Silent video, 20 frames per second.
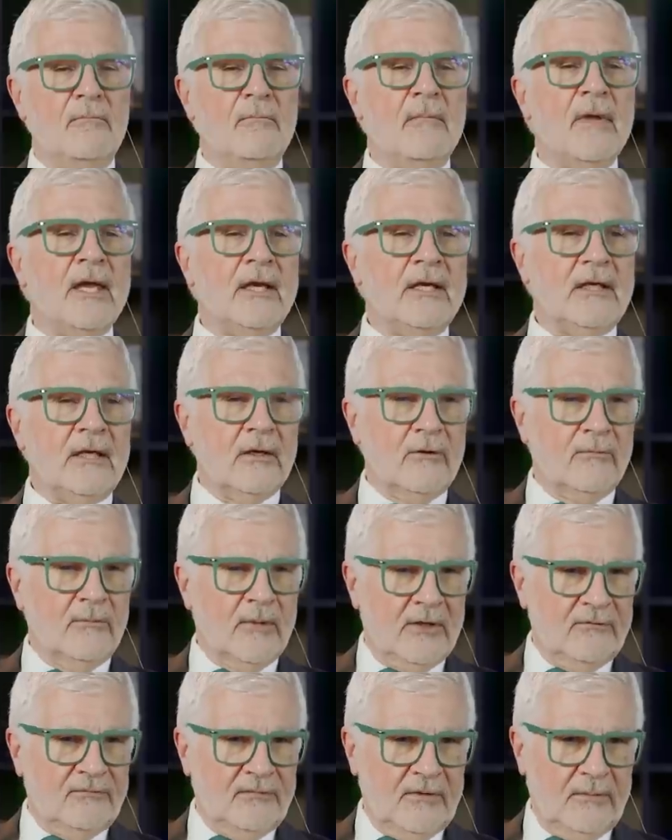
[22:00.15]
many of
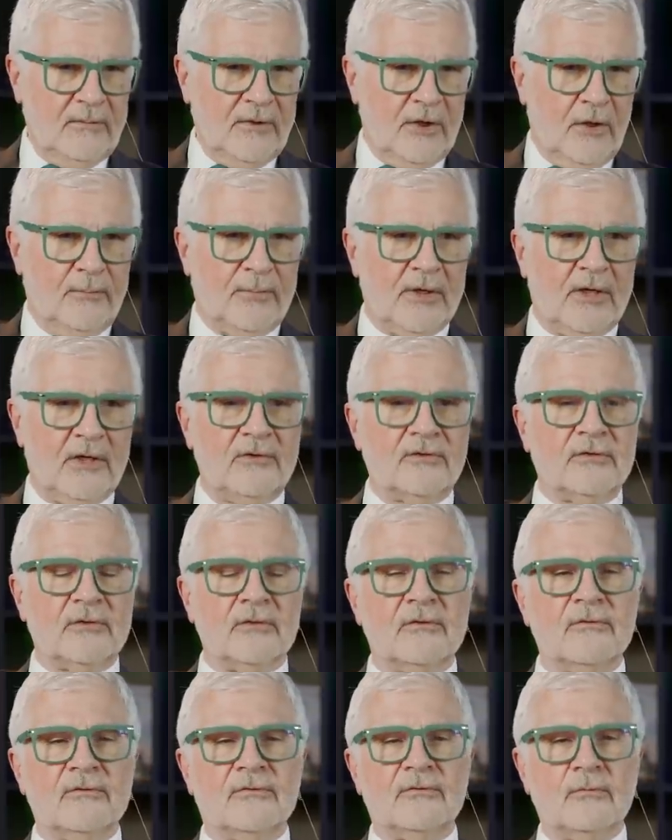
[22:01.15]
my female
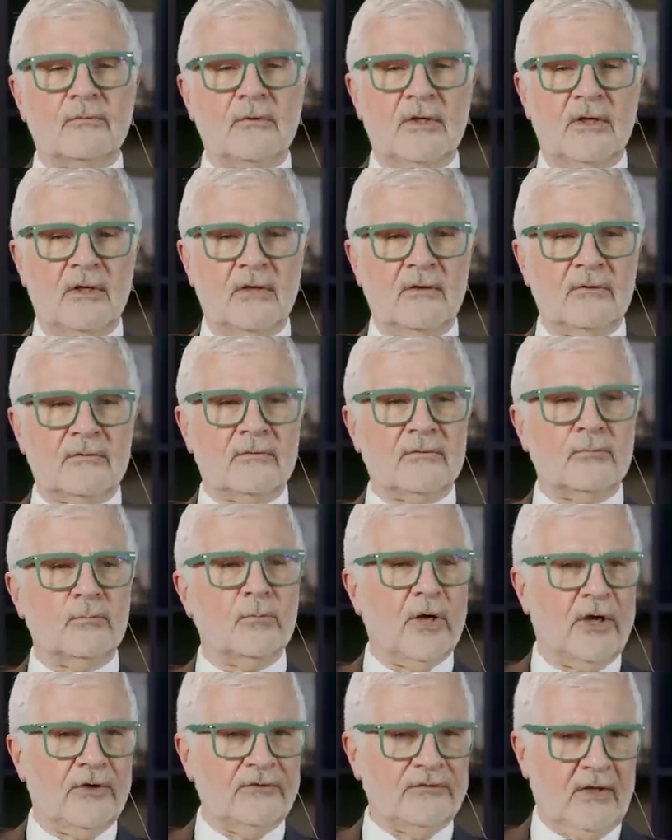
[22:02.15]
patients with
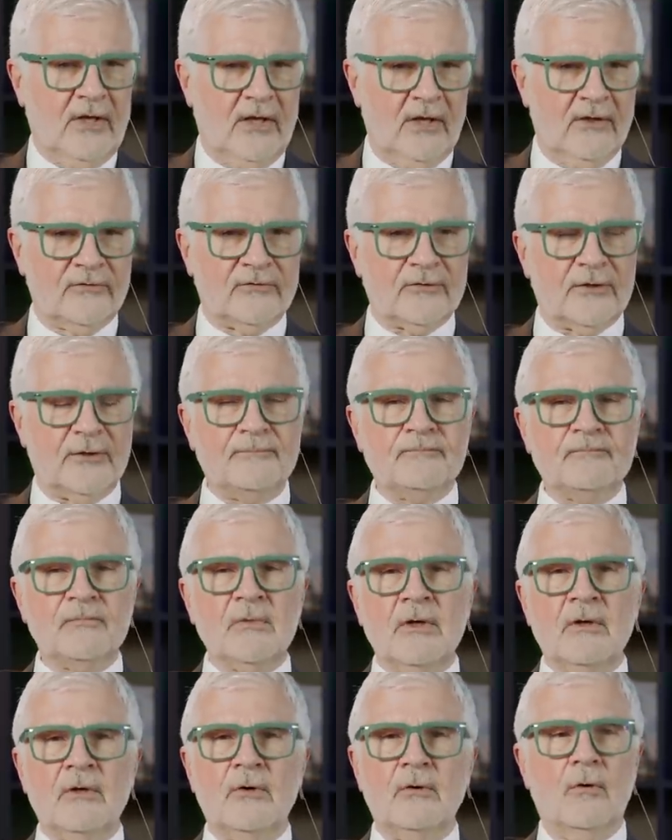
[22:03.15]
breast cancer
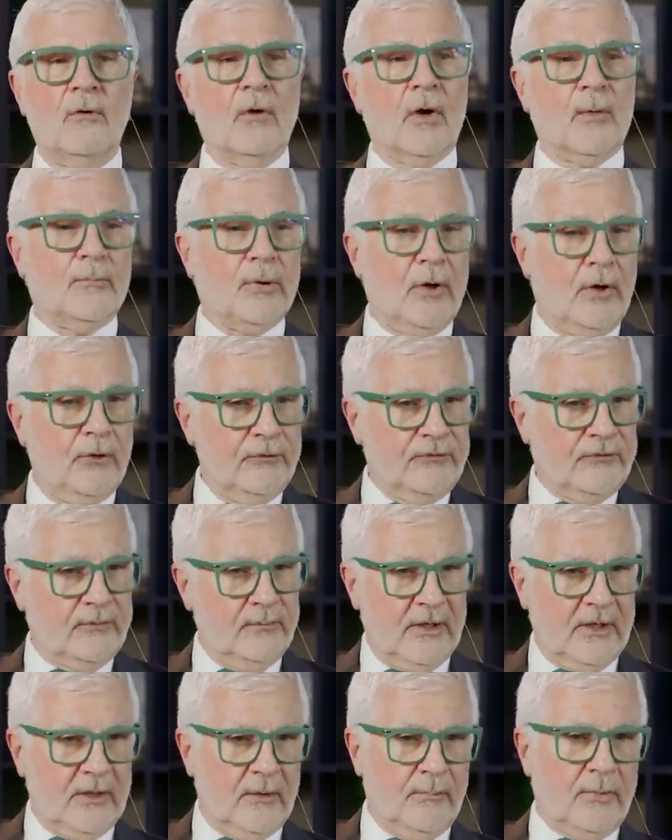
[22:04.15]
who are
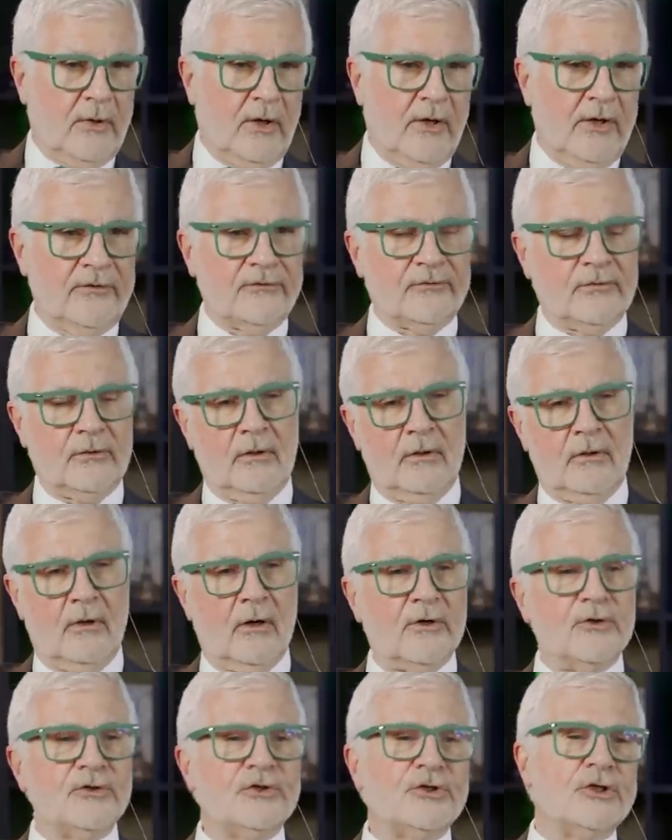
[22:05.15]
postmenopausal
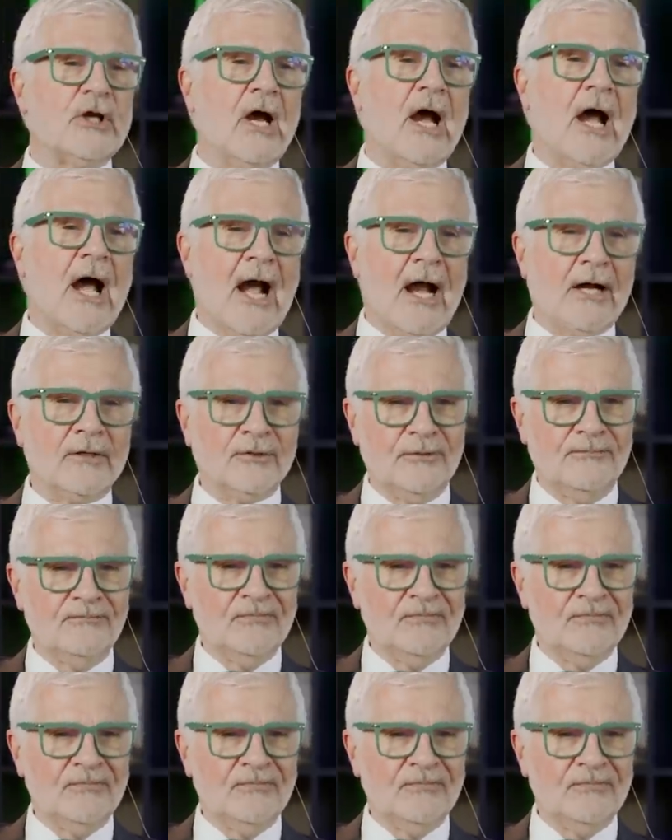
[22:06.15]
are shocked